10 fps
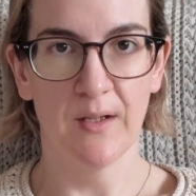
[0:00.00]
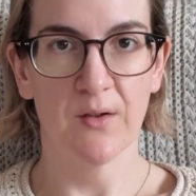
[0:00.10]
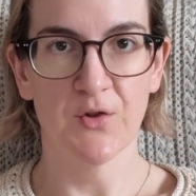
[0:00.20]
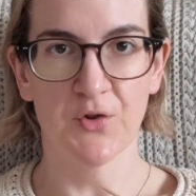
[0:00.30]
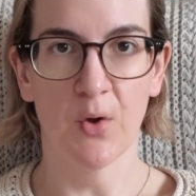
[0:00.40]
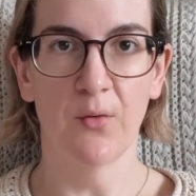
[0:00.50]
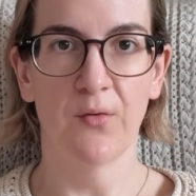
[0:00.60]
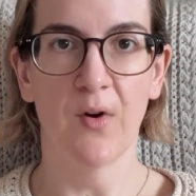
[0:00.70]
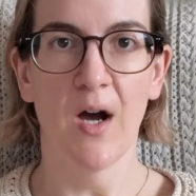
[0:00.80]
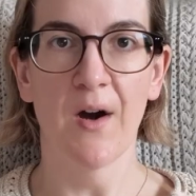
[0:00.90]
so
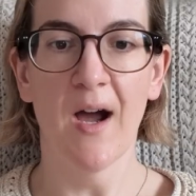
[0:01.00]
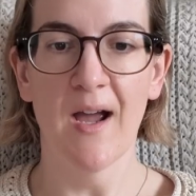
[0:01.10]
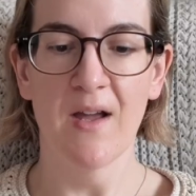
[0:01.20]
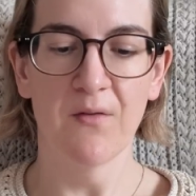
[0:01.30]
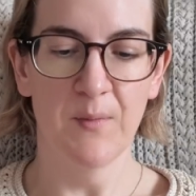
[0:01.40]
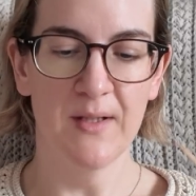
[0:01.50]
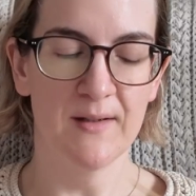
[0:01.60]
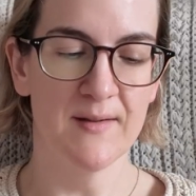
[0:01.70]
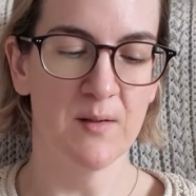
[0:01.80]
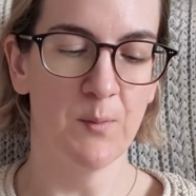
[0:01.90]
far, I have been
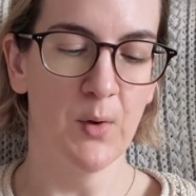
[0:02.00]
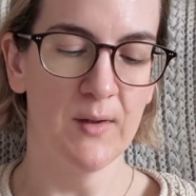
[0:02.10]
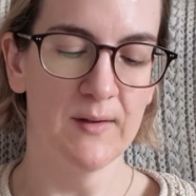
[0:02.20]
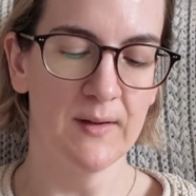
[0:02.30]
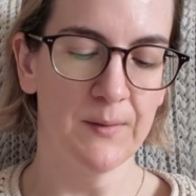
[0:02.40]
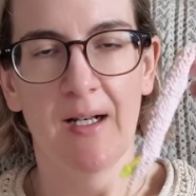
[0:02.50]
disappointed.